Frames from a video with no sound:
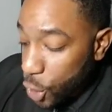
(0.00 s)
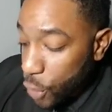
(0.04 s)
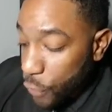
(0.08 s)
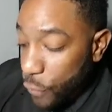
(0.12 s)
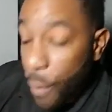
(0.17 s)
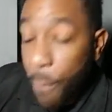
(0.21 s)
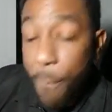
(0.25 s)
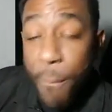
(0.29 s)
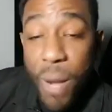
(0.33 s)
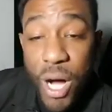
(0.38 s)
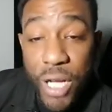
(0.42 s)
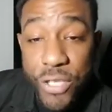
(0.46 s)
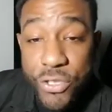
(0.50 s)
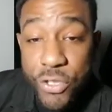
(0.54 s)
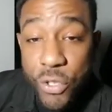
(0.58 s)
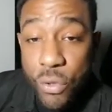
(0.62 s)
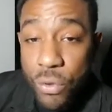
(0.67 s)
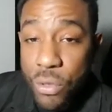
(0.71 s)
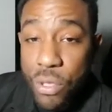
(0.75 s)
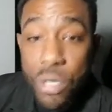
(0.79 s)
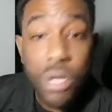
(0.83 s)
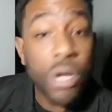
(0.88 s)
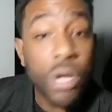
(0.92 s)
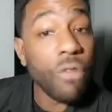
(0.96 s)
the
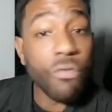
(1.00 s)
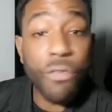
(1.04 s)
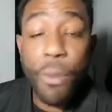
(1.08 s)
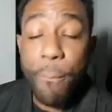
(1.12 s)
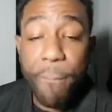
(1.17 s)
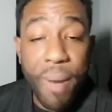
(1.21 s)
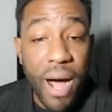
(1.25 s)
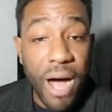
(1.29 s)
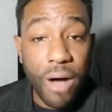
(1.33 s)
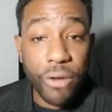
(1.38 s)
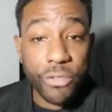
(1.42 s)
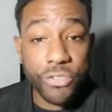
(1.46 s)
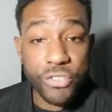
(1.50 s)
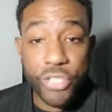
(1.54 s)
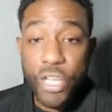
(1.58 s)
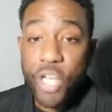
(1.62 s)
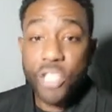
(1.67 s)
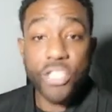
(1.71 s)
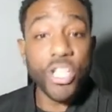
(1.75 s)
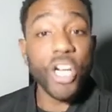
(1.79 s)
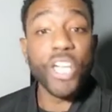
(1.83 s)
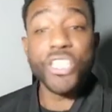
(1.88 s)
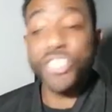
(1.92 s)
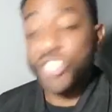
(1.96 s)
muscle, the boss,
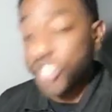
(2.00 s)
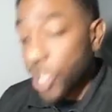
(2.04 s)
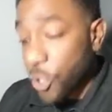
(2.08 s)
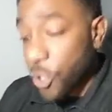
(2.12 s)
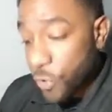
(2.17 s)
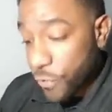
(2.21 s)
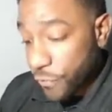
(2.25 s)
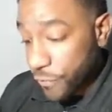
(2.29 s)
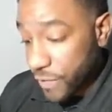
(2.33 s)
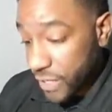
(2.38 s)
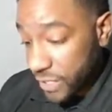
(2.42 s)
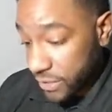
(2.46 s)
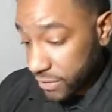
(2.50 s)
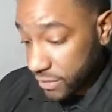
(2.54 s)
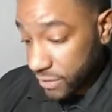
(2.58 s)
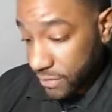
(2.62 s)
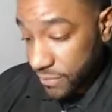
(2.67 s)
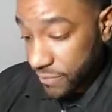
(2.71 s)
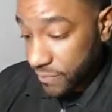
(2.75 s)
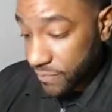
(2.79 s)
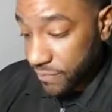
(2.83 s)
the assertiveness.